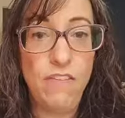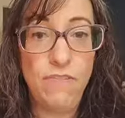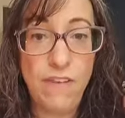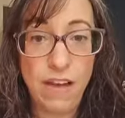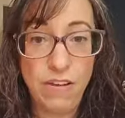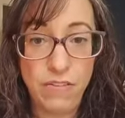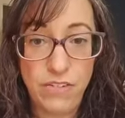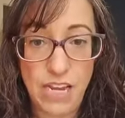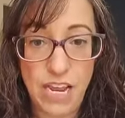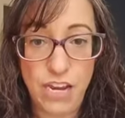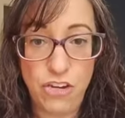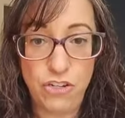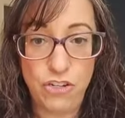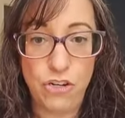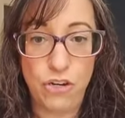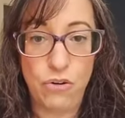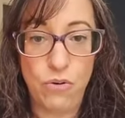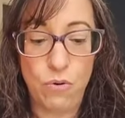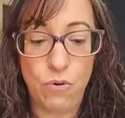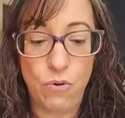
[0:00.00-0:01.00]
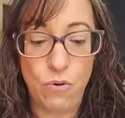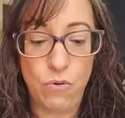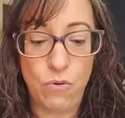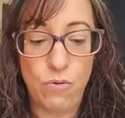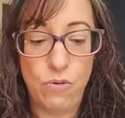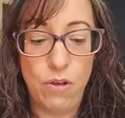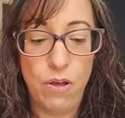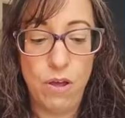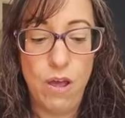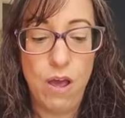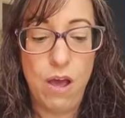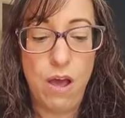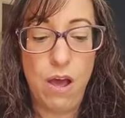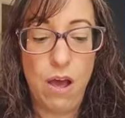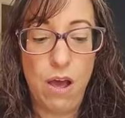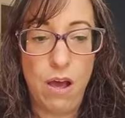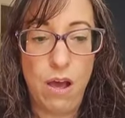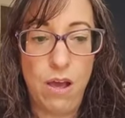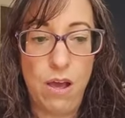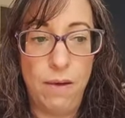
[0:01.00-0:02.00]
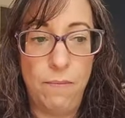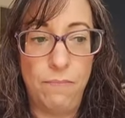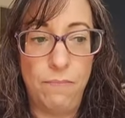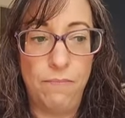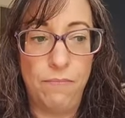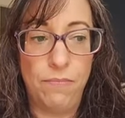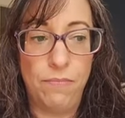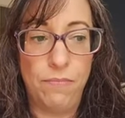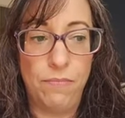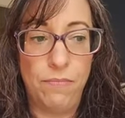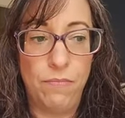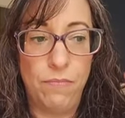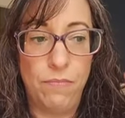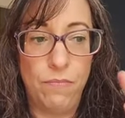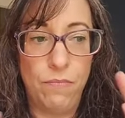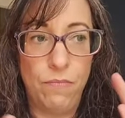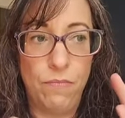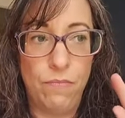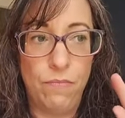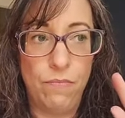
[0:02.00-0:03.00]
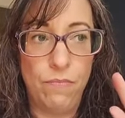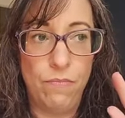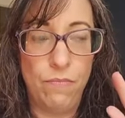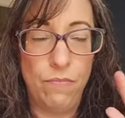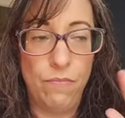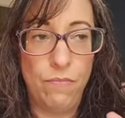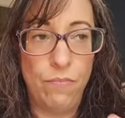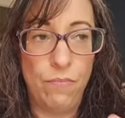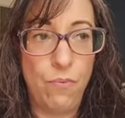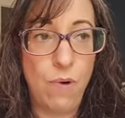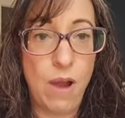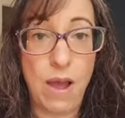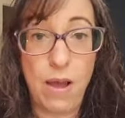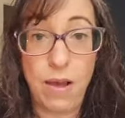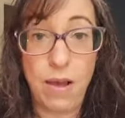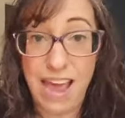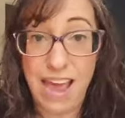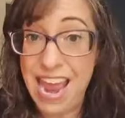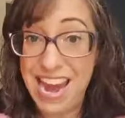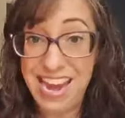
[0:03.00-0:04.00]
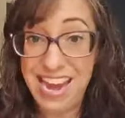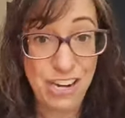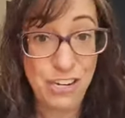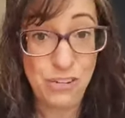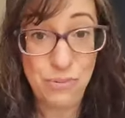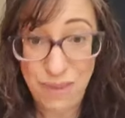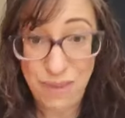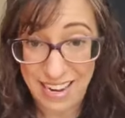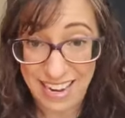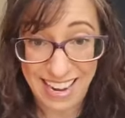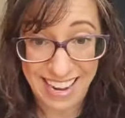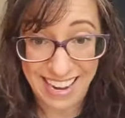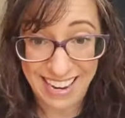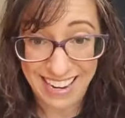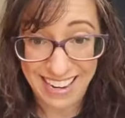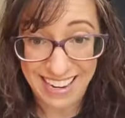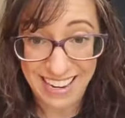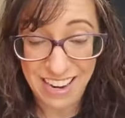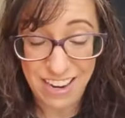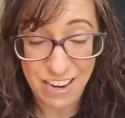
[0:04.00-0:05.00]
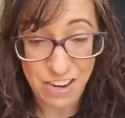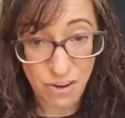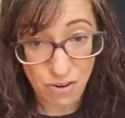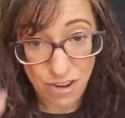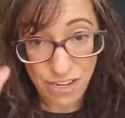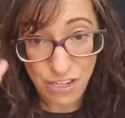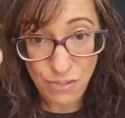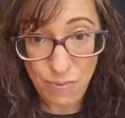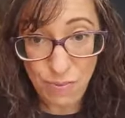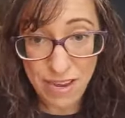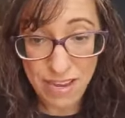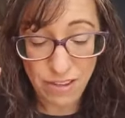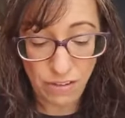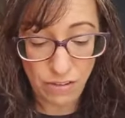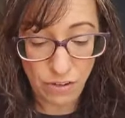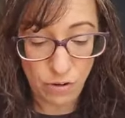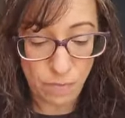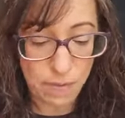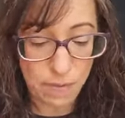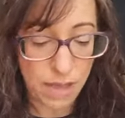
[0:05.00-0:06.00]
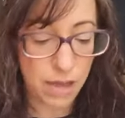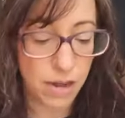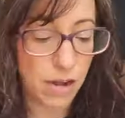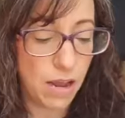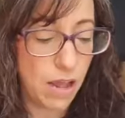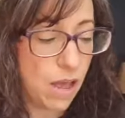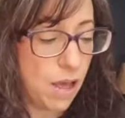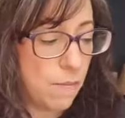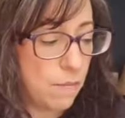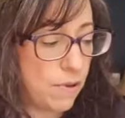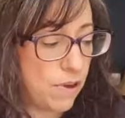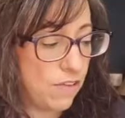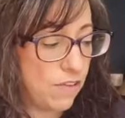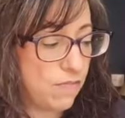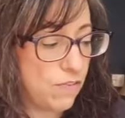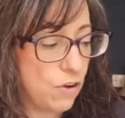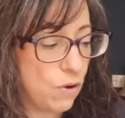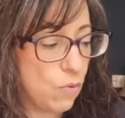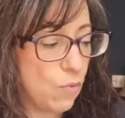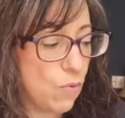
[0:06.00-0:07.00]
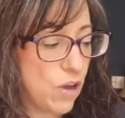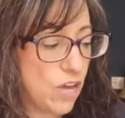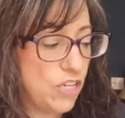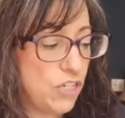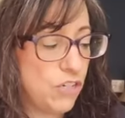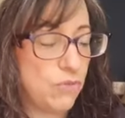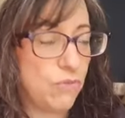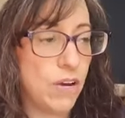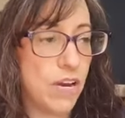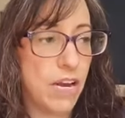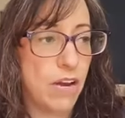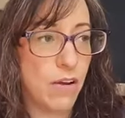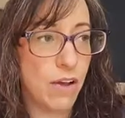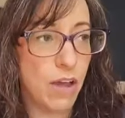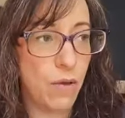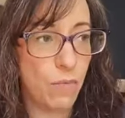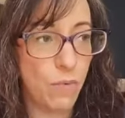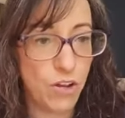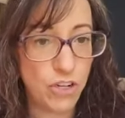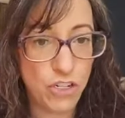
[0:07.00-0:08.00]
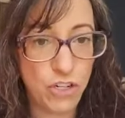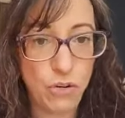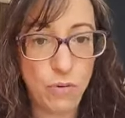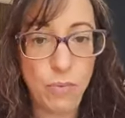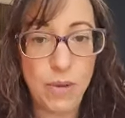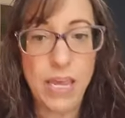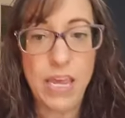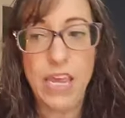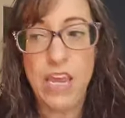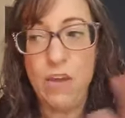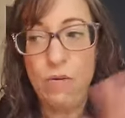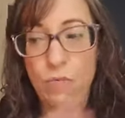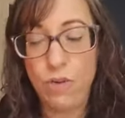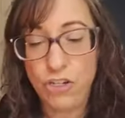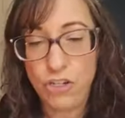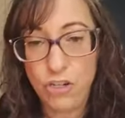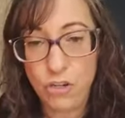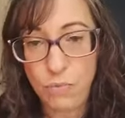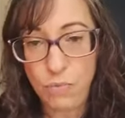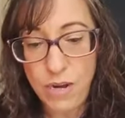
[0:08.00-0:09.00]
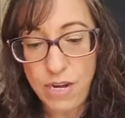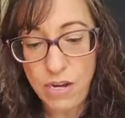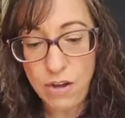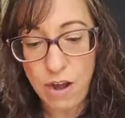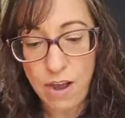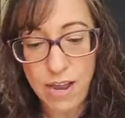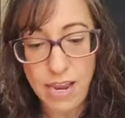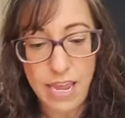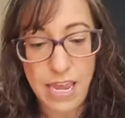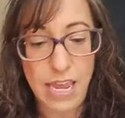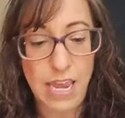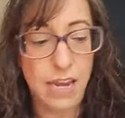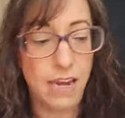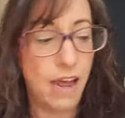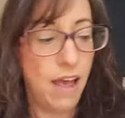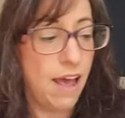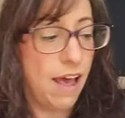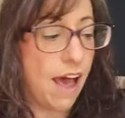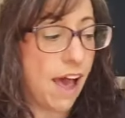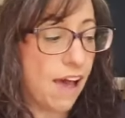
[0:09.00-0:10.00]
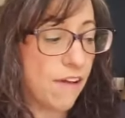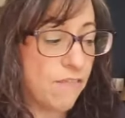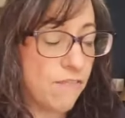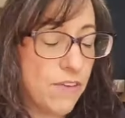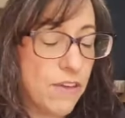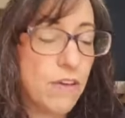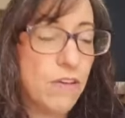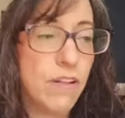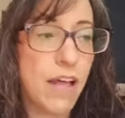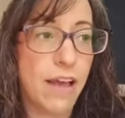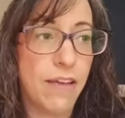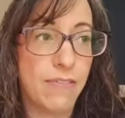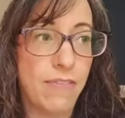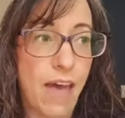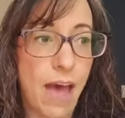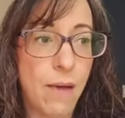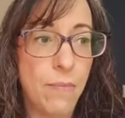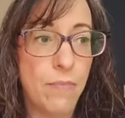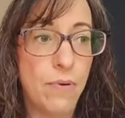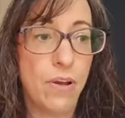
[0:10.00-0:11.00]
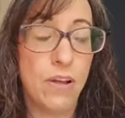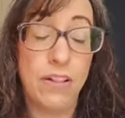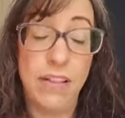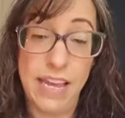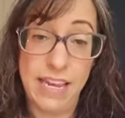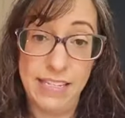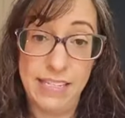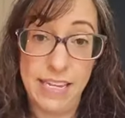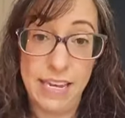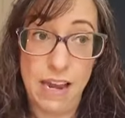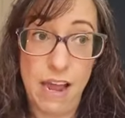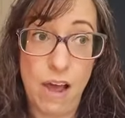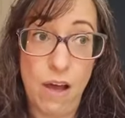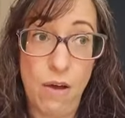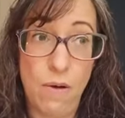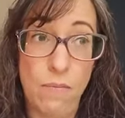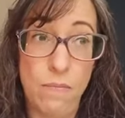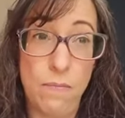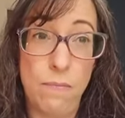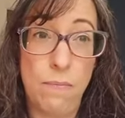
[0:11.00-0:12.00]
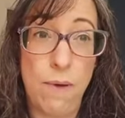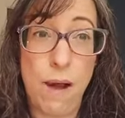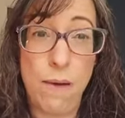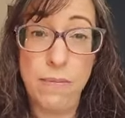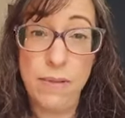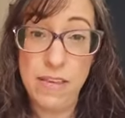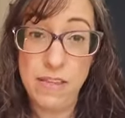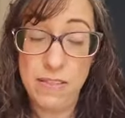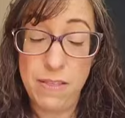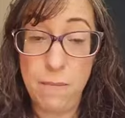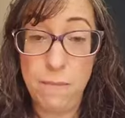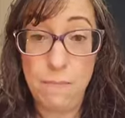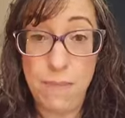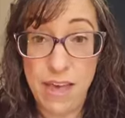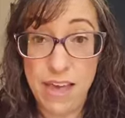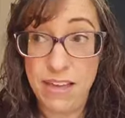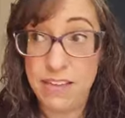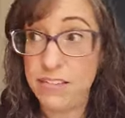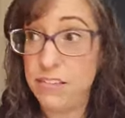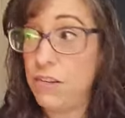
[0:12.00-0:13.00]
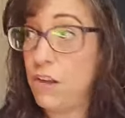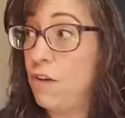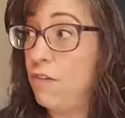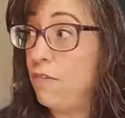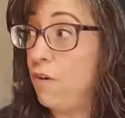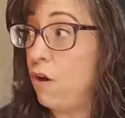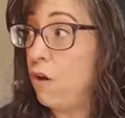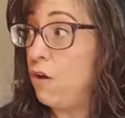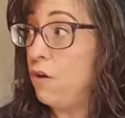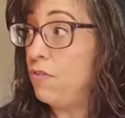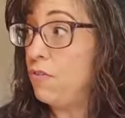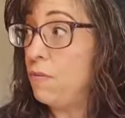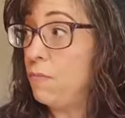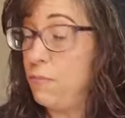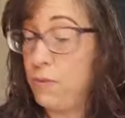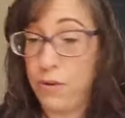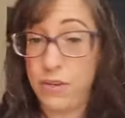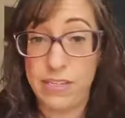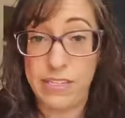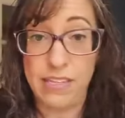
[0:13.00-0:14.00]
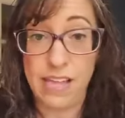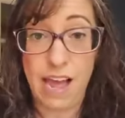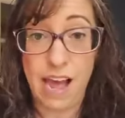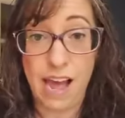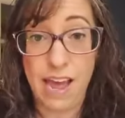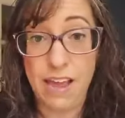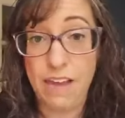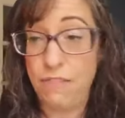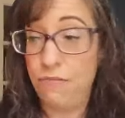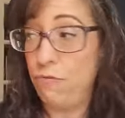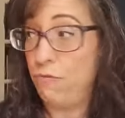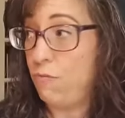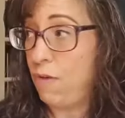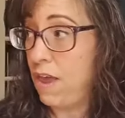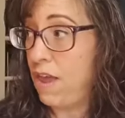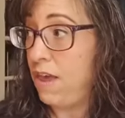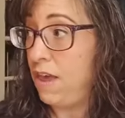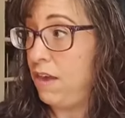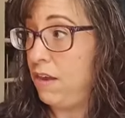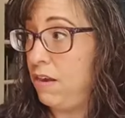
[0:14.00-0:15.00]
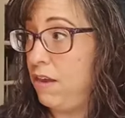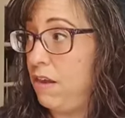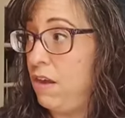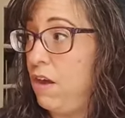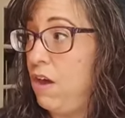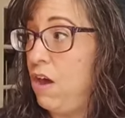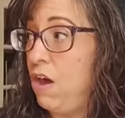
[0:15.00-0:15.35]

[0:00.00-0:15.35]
foundational 80-20. Um, uh, you can tweak a little bit, but if you're wondering, okay, what should we eat? What should we not eat? I feel like that book lays it out probably the best of all the books I have read